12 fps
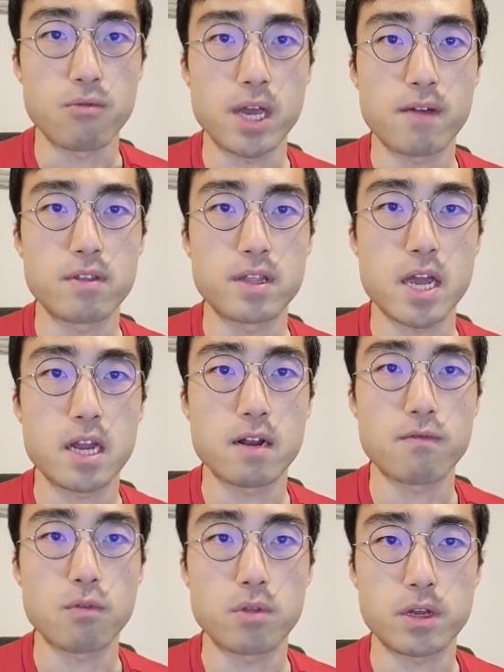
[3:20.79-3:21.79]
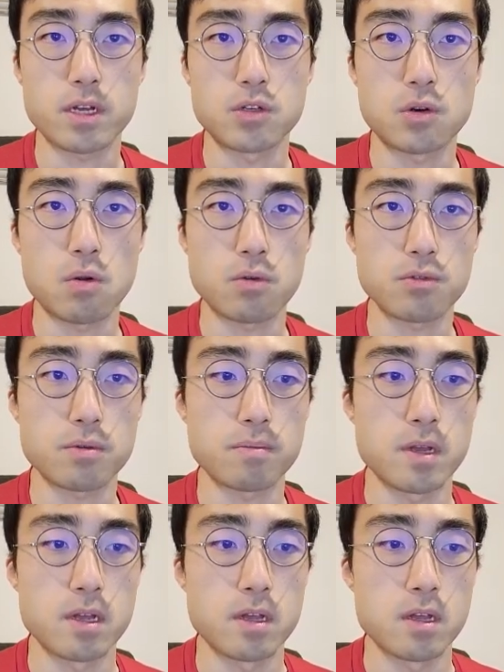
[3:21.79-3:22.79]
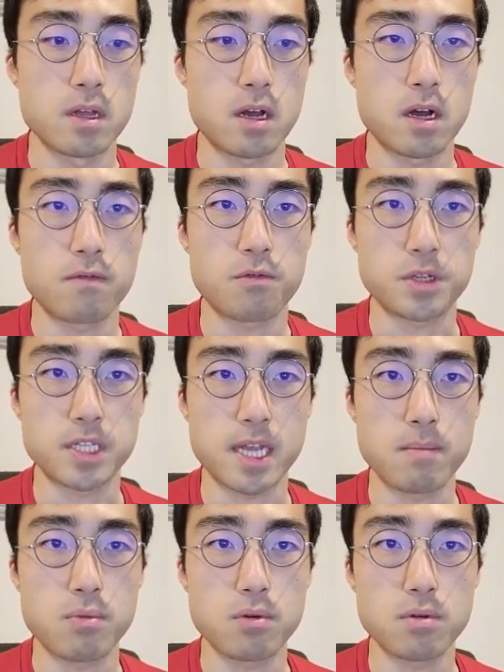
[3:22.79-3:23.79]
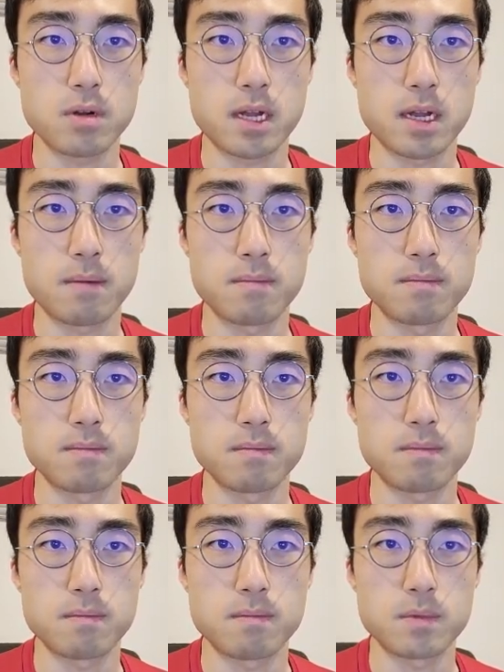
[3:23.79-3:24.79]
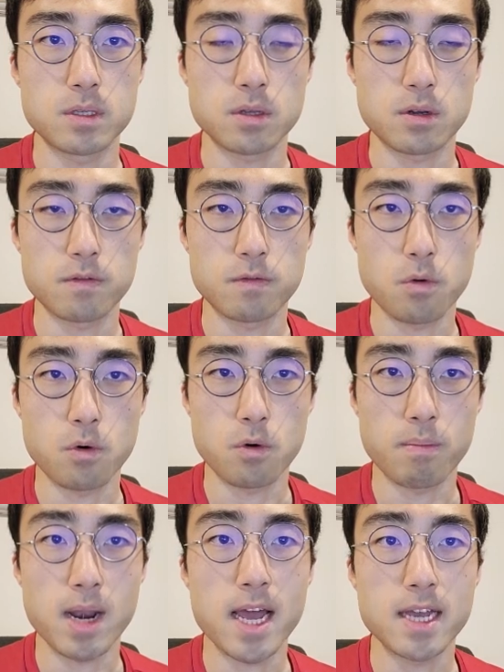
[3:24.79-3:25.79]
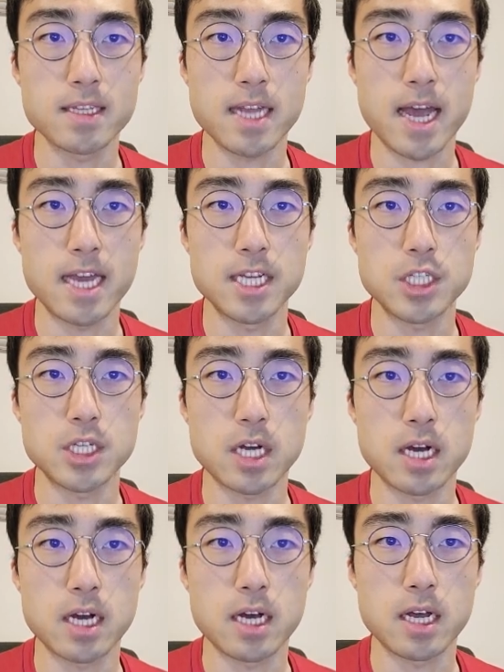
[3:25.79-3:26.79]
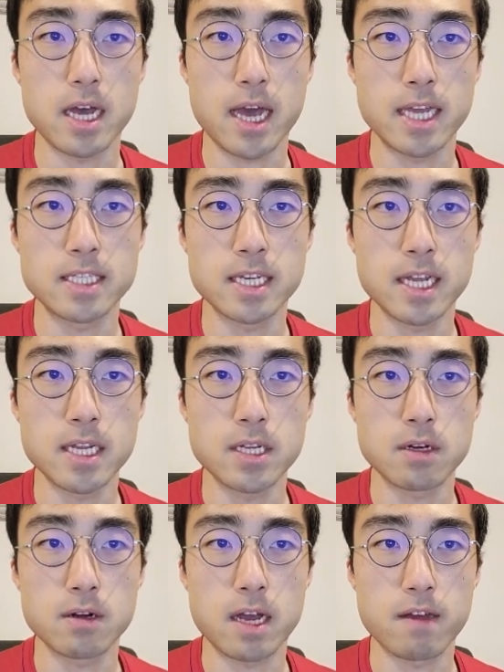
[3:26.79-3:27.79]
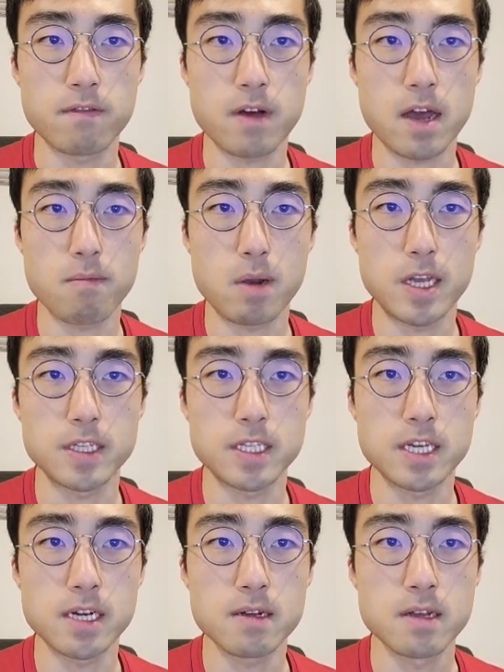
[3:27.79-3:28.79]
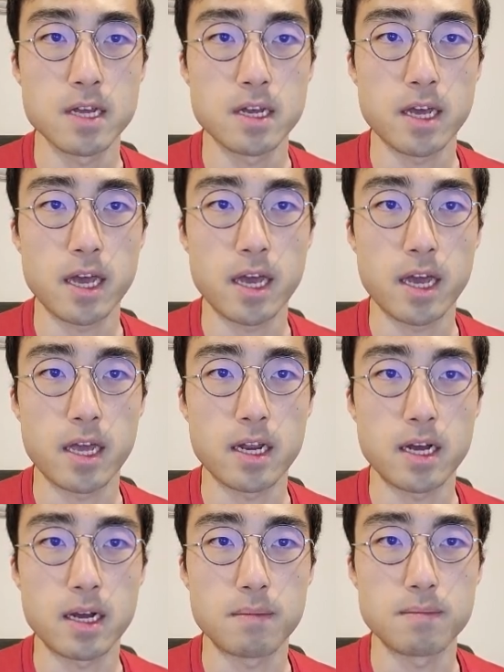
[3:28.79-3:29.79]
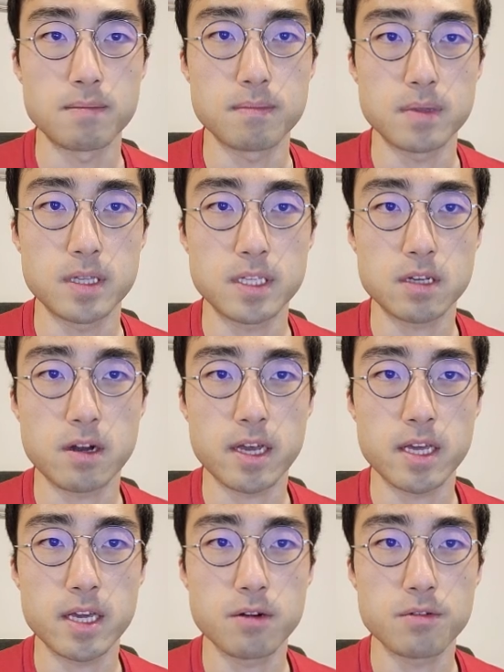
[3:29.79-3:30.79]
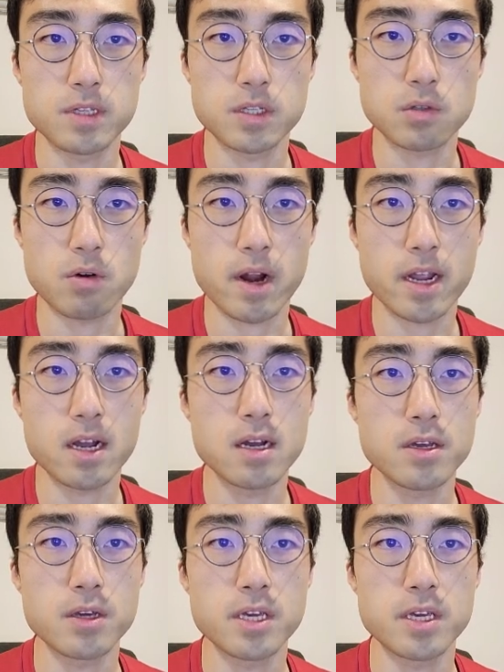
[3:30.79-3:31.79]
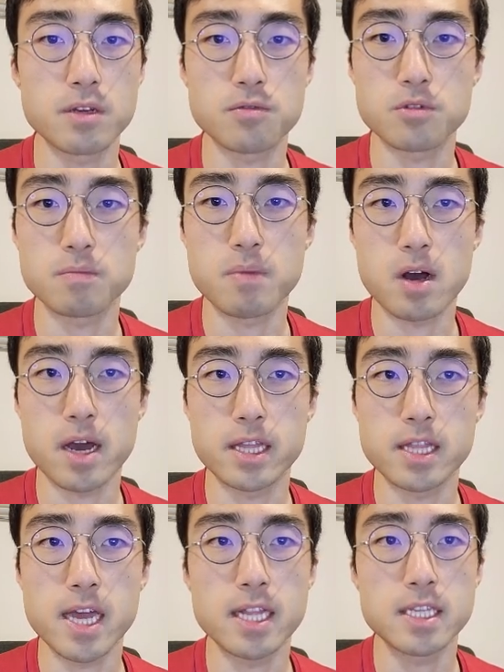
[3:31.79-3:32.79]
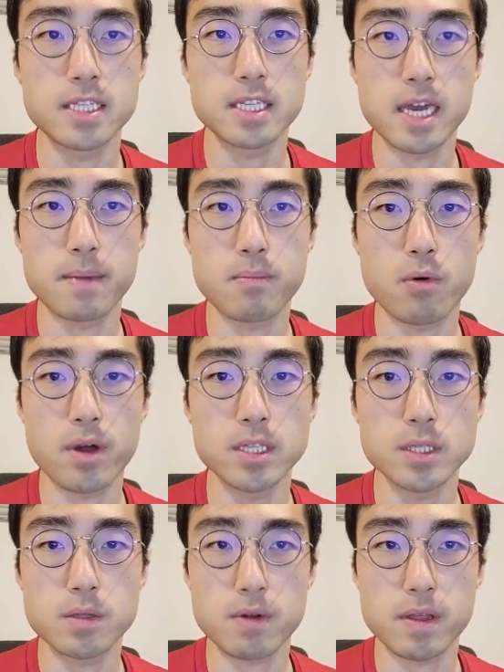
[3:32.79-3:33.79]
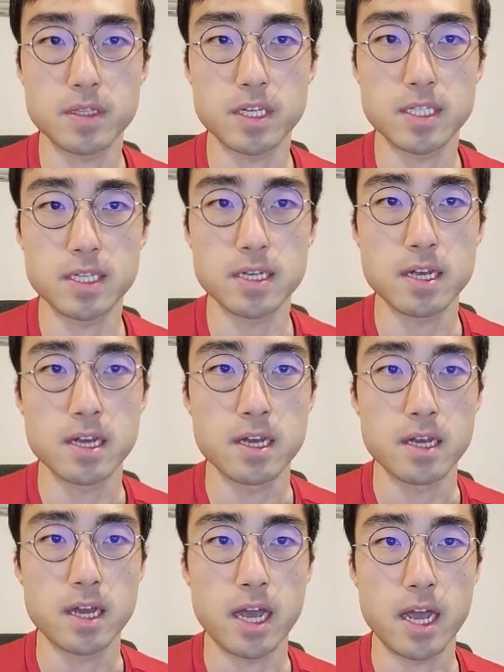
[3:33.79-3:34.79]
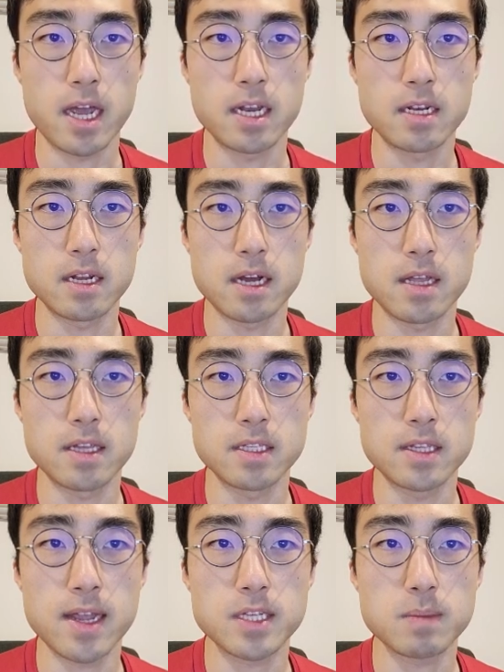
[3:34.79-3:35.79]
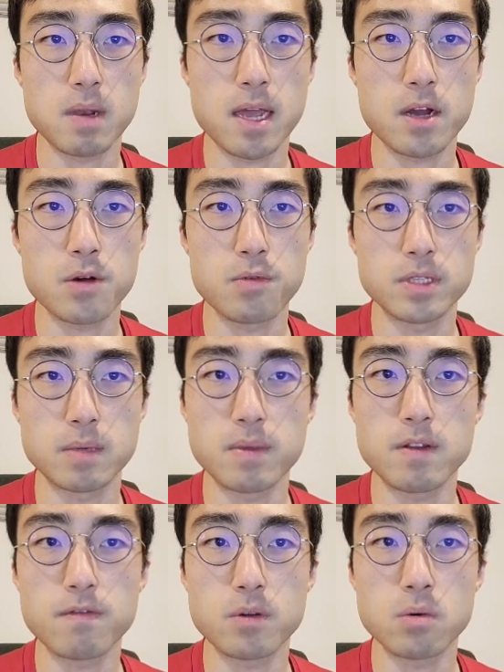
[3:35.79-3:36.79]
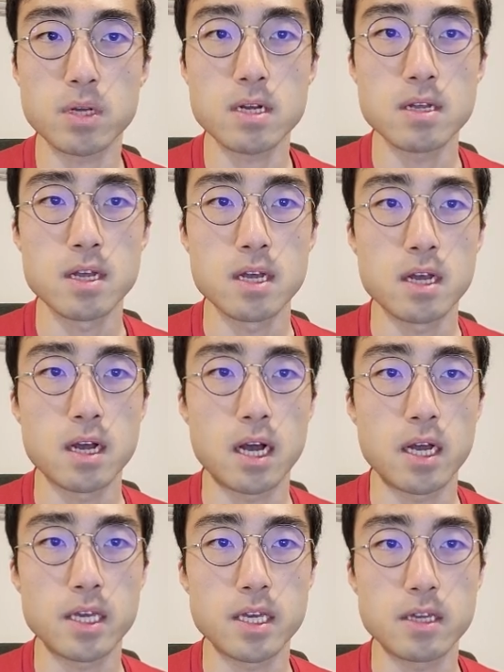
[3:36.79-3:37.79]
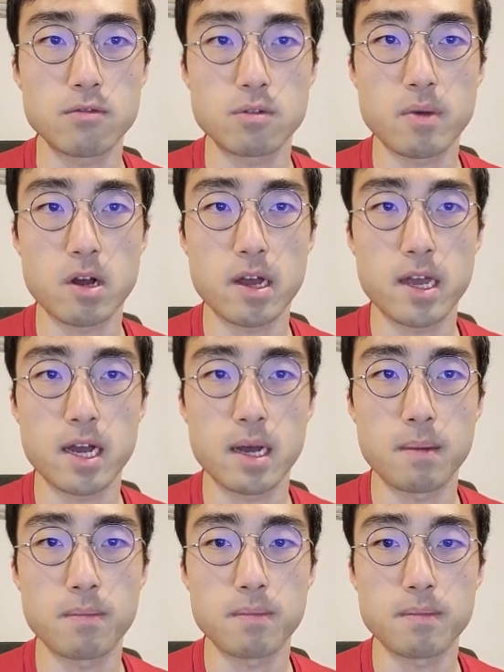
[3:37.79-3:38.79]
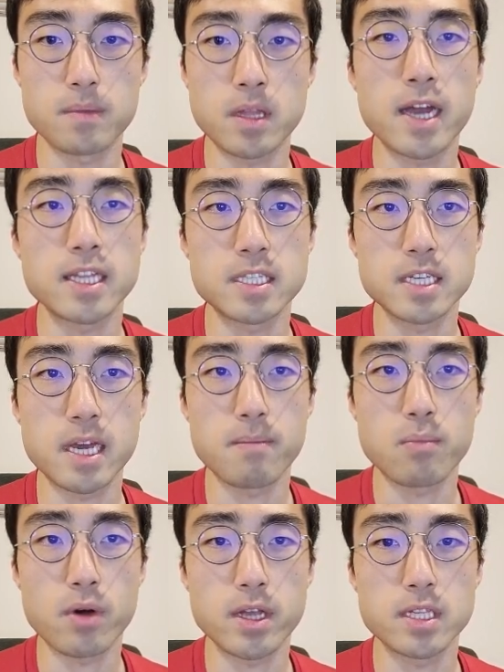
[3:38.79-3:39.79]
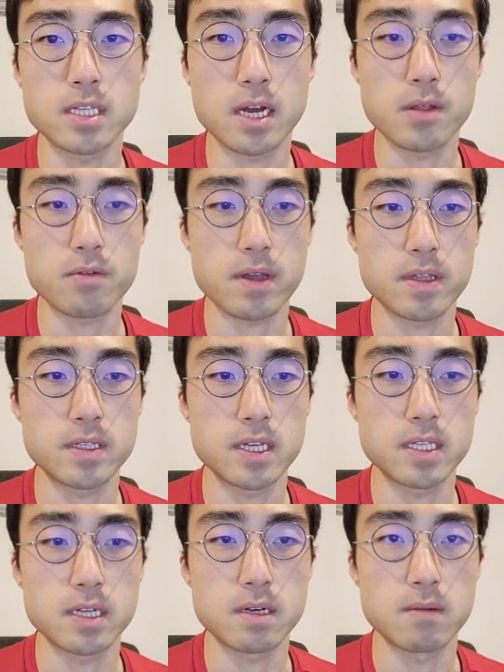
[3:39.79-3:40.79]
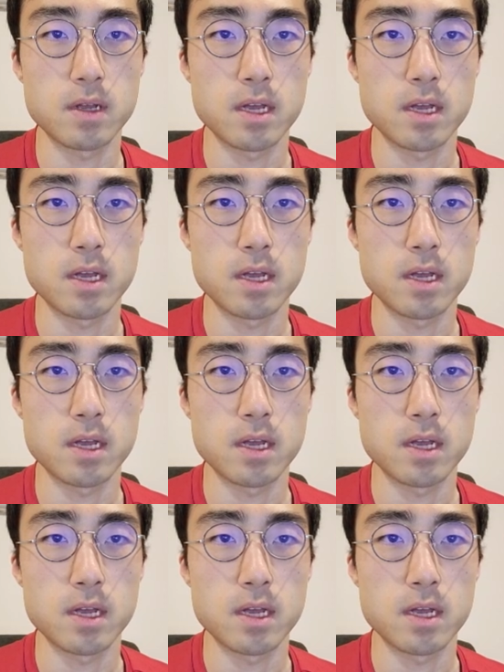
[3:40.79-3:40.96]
We have the data for the control group. For example, so for players aged 18, I have 5 players here. And this guy here, who's a striker, he grew by 10 CA points throughout the season. And this next player, who is a midfielder, he grew by 9 CA points throughout the season.